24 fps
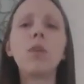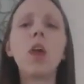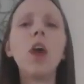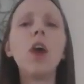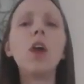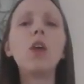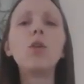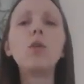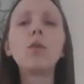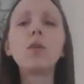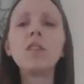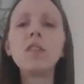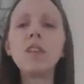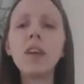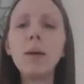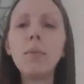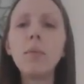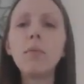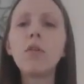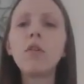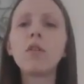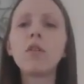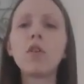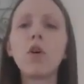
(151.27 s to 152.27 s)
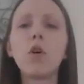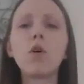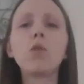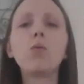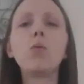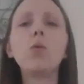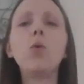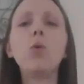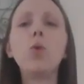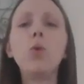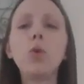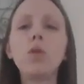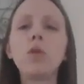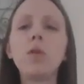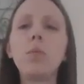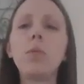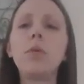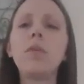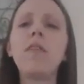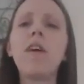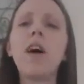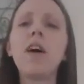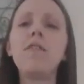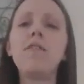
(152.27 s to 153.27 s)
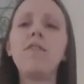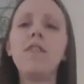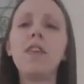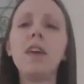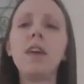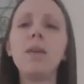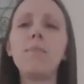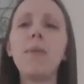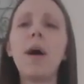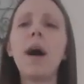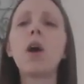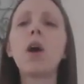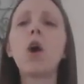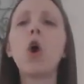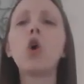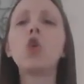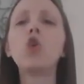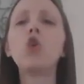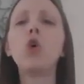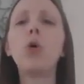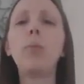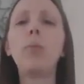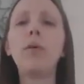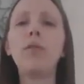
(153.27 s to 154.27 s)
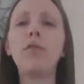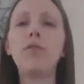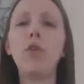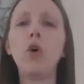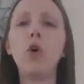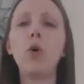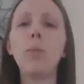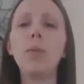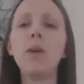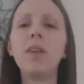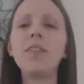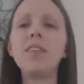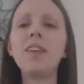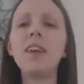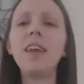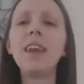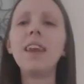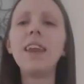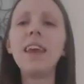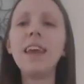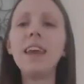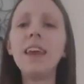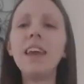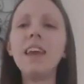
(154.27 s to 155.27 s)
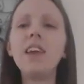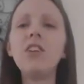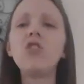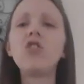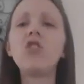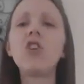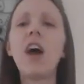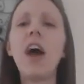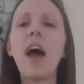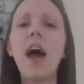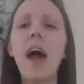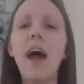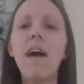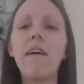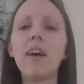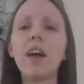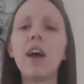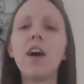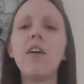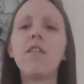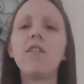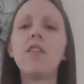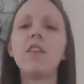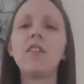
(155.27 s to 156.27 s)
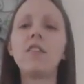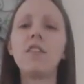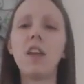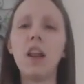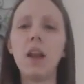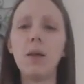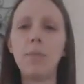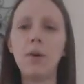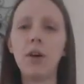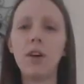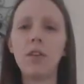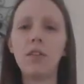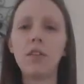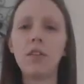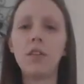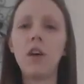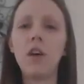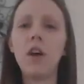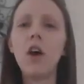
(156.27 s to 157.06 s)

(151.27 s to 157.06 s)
your CIMA results will also provide feedback on your performance in each area of the syllabus.